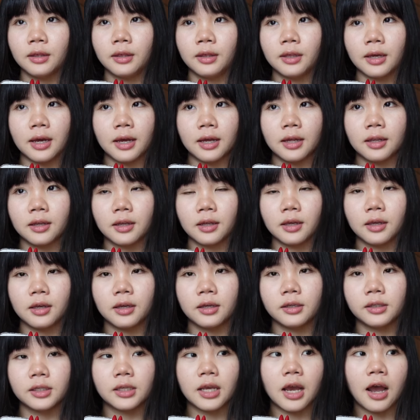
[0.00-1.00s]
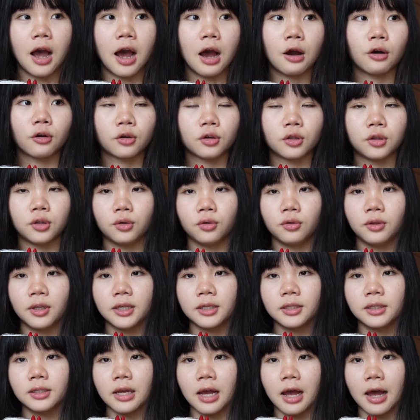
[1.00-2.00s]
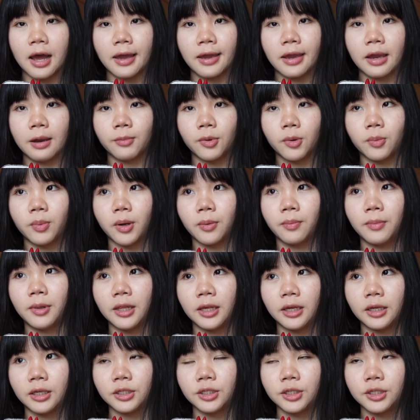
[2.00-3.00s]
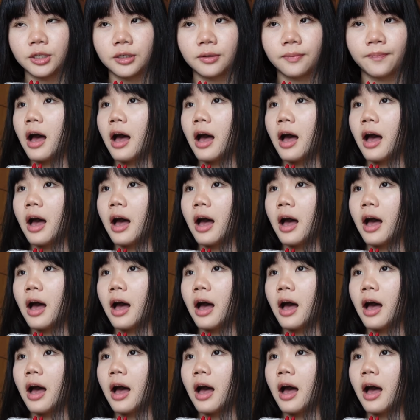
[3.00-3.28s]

That is how clueless I am about Malaysia.